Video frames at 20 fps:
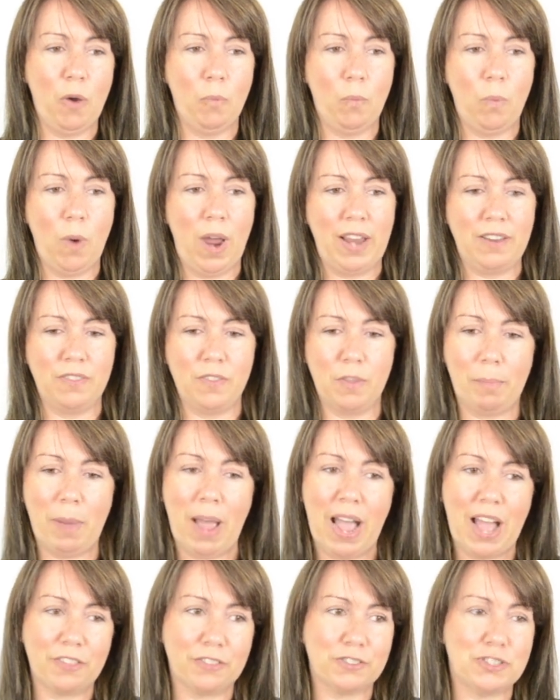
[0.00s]
when the
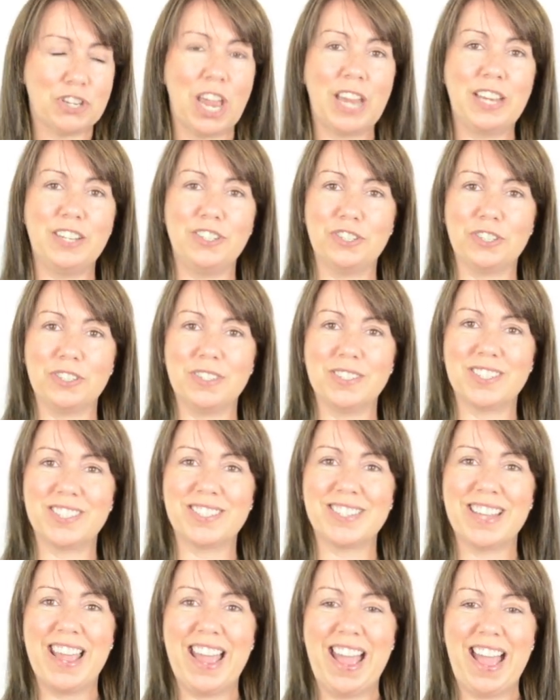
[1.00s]
path
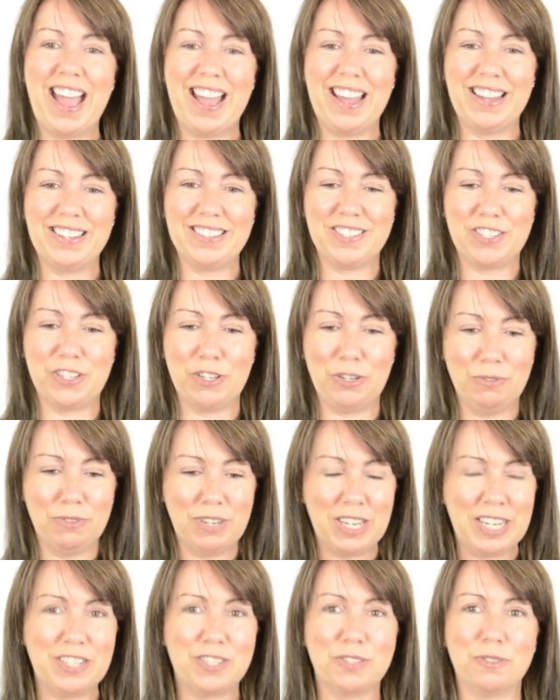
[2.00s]
changes and you
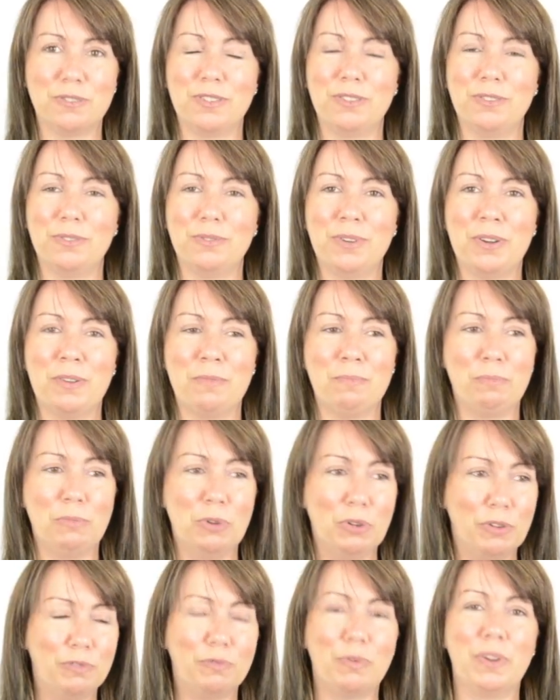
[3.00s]
need to
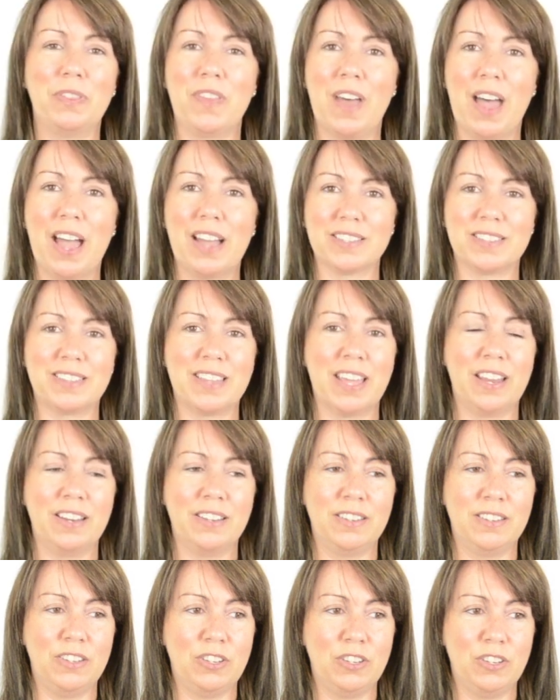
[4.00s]
move with that,
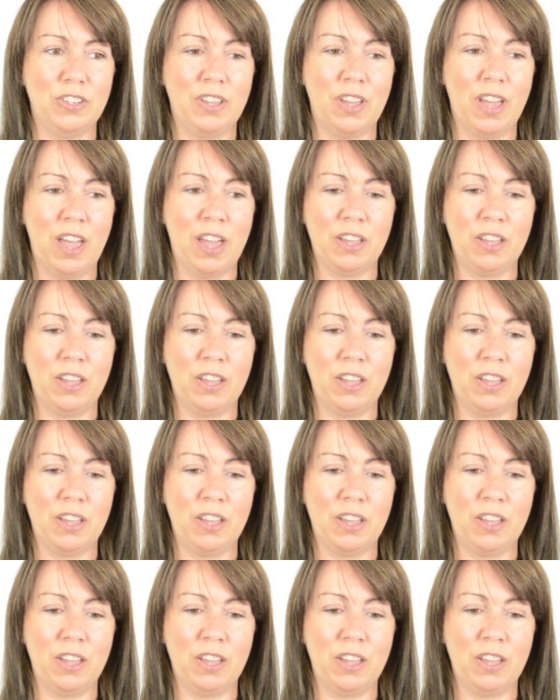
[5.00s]
then